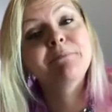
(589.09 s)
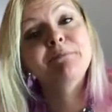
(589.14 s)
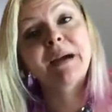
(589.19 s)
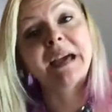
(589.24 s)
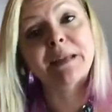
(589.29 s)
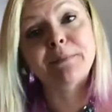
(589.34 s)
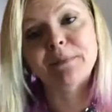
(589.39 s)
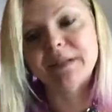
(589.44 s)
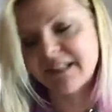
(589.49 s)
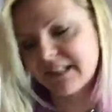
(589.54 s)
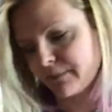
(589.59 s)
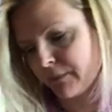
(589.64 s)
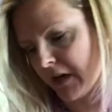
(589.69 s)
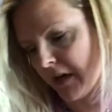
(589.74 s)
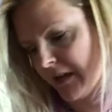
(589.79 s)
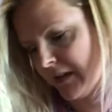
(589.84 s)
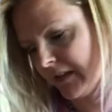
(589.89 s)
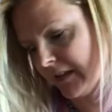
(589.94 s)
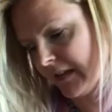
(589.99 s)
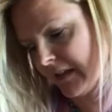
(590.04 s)
made me
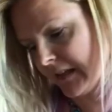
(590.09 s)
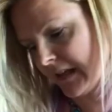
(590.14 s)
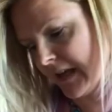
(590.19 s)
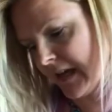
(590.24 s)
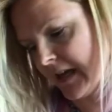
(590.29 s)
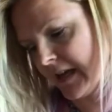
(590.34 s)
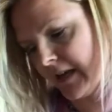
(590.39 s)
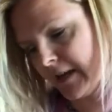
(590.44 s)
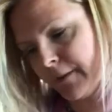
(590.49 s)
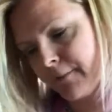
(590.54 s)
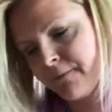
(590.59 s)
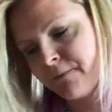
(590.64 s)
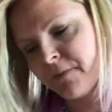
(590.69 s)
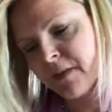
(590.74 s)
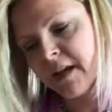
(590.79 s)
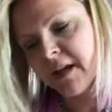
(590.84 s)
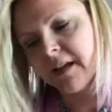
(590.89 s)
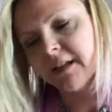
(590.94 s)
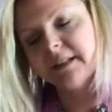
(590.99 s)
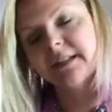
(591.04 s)
smile today.
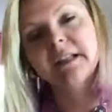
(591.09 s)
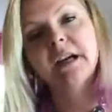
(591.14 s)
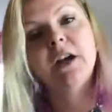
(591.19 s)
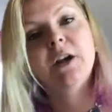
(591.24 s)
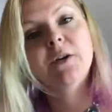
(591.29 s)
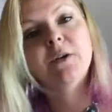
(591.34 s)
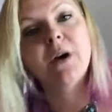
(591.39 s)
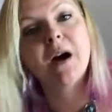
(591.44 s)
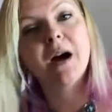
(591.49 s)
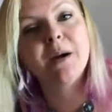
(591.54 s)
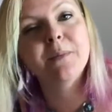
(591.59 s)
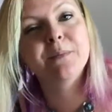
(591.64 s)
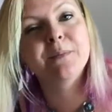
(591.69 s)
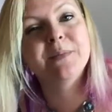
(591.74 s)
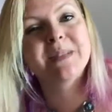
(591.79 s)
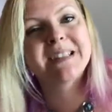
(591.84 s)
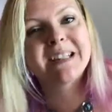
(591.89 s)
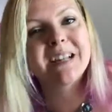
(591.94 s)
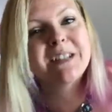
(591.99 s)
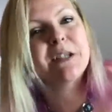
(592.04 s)
So I'm
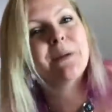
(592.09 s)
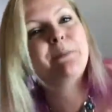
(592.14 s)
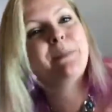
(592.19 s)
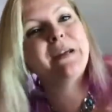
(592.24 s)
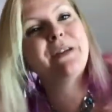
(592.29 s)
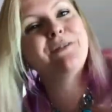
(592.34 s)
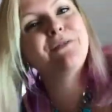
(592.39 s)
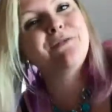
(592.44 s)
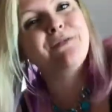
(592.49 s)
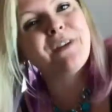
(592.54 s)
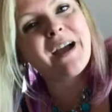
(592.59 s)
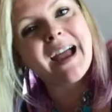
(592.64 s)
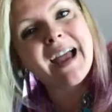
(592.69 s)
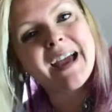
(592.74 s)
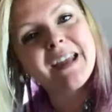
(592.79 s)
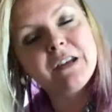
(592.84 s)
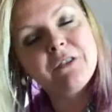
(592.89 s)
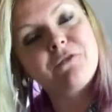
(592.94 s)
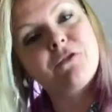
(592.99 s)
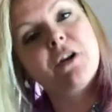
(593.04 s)
such a big
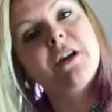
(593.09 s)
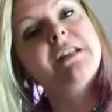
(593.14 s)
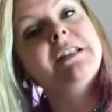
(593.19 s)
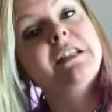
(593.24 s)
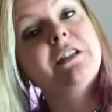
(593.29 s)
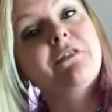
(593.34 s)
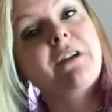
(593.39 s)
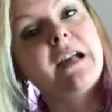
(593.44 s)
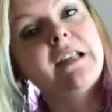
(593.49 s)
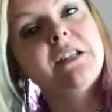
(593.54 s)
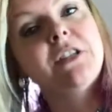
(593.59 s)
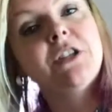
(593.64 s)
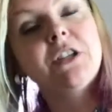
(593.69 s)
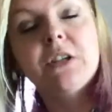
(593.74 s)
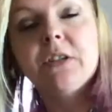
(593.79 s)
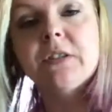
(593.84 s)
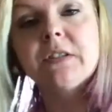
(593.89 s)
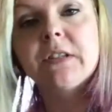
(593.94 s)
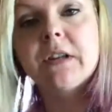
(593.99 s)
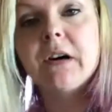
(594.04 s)
fan of writing
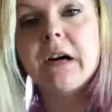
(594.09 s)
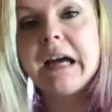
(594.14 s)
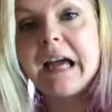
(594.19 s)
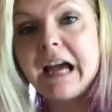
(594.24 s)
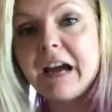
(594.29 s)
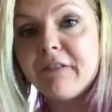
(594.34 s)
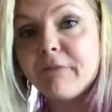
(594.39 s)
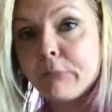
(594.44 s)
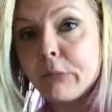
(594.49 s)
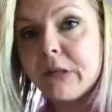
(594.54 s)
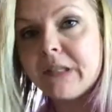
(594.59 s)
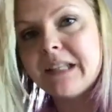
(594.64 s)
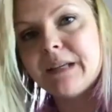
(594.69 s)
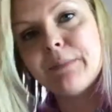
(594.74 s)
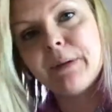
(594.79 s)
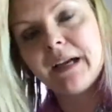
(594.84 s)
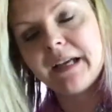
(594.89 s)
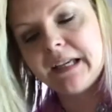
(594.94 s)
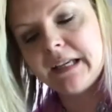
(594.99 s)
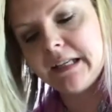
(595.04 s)
gratitudes that I have put it
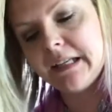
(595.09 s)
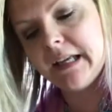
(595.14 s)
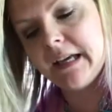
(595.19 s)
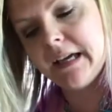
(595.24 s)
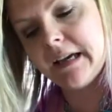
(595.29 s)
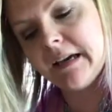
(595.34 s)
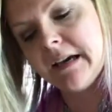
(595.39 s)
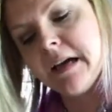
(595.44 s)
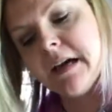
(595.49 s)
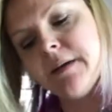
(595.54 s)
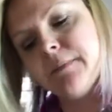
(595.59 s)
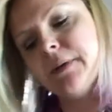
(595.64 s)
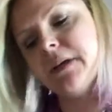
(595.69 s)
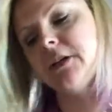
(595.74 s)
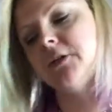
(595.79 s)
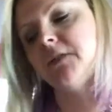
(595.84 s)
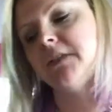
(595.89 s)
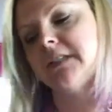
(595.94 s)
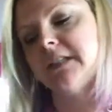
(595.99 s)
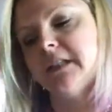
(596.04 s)
back in here. But
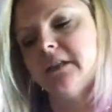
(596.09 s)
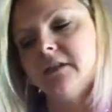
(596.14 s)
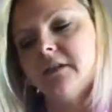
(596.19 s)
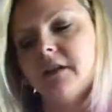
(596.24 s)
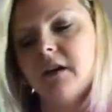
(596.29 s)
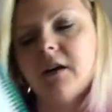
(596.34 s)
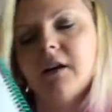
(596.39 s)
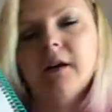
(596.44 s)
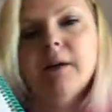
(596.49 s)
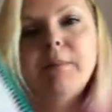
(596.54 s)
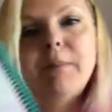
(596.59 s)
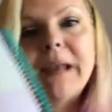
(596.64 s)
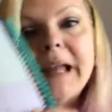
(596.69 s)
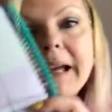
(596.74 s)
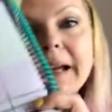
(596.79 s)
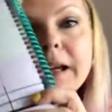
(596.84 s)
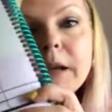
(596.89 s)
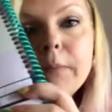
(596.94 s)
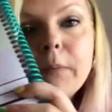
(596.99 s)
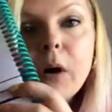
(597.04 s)
you've still got a
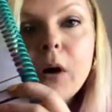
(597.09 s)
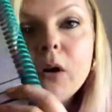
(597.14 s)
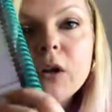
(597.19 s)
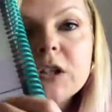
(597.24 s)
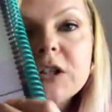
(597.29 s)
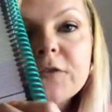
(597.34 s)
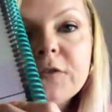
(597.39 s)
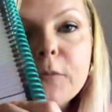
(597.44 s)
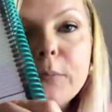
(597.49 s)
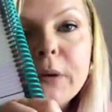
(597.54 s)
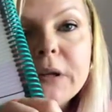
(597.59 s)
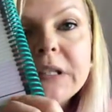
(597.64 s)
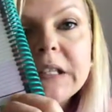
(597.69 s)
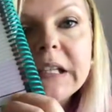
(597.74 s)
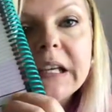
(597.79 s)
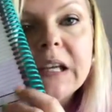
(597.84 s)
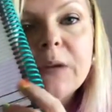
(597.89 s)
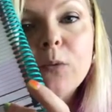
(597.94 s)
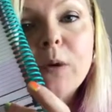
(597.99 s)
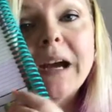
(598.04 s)
blank box for
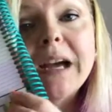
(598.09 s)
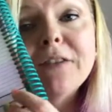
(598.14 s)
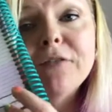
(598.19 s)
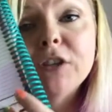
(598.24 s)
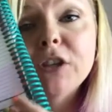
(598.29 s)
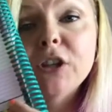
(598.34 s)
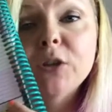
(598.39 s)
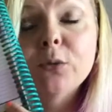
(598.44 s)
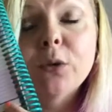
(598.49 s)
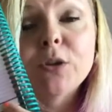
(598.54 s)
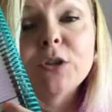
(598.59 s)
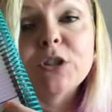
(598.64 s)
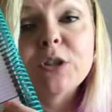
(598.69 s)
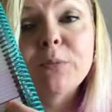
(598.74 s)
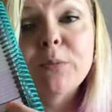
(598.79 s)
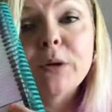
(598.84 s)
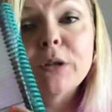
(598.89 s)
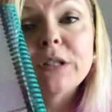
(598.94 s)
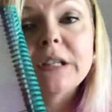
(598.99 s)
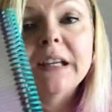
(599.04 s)
putting in whatever you want to
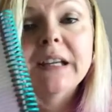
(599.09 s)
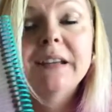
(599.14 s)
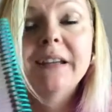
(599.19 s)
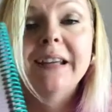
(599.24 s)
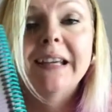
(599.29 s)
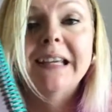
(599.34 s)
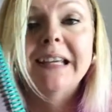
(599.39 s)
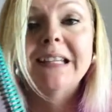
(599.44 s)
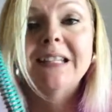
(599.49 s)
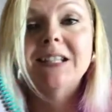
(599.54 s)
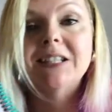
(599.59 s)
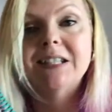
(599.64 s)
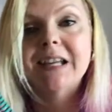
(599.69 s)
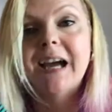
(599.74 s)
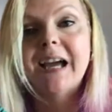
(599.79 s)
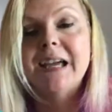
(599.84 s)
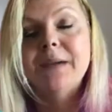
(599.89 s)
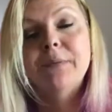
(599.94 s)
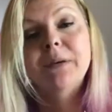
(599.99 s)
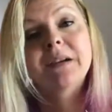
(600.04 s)
put in each
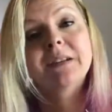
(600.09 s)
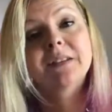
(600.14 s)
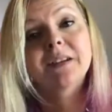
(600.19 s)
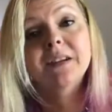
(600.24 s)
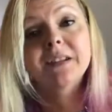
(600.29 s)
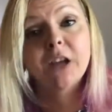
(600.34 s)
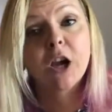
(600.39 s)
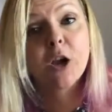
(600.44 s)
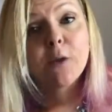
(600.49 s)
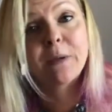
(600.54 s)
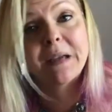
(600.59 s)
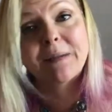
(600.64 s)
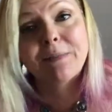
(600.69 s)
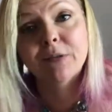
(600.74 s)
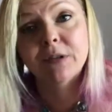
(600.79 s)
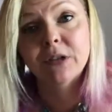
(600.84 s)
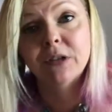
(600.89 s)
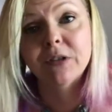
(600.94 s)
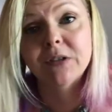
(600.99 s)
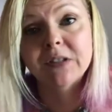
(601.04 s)
day, because I know
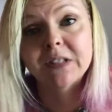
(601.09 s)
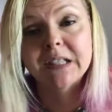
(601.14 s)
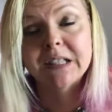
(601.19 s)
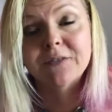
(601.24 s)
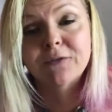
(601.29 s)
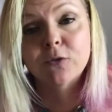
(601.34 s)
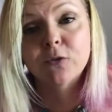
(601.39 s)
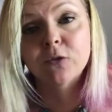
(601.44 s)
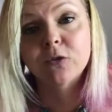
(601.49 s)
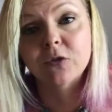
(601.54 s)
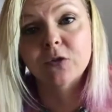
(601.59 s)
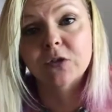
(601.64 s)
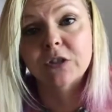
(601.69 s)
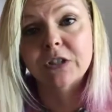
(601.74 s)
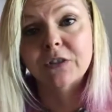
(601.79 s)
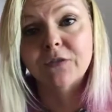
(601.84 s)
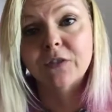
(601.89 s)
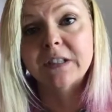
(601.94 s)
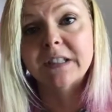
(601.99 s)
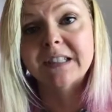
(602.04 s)
people use these for all sorts of
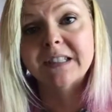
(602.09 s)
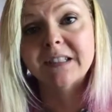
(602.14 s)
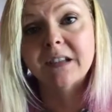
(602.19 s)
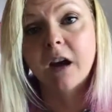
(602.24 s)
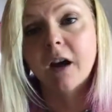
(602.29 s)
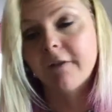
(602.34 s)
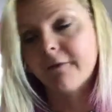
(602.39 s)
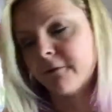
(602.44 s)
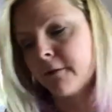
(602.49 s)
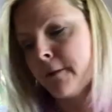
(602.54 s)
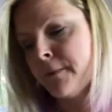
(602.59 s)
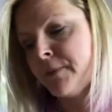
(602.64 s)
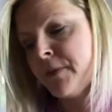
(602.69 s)
different stuff.